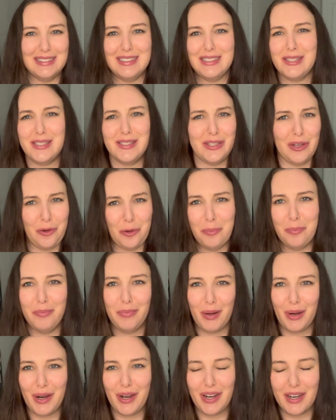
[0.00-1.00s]
soap
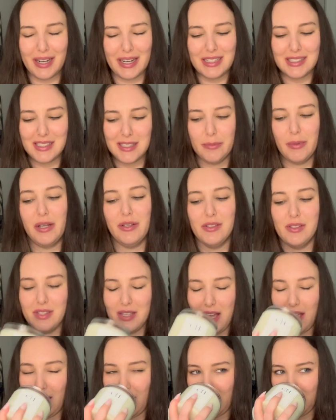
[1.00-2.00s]
bar. It smells
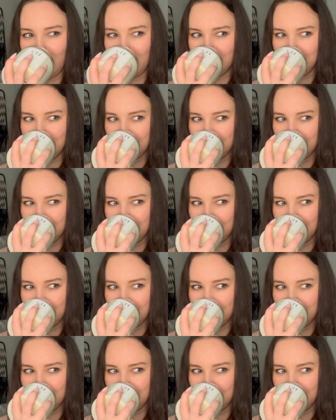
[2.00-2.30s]
like,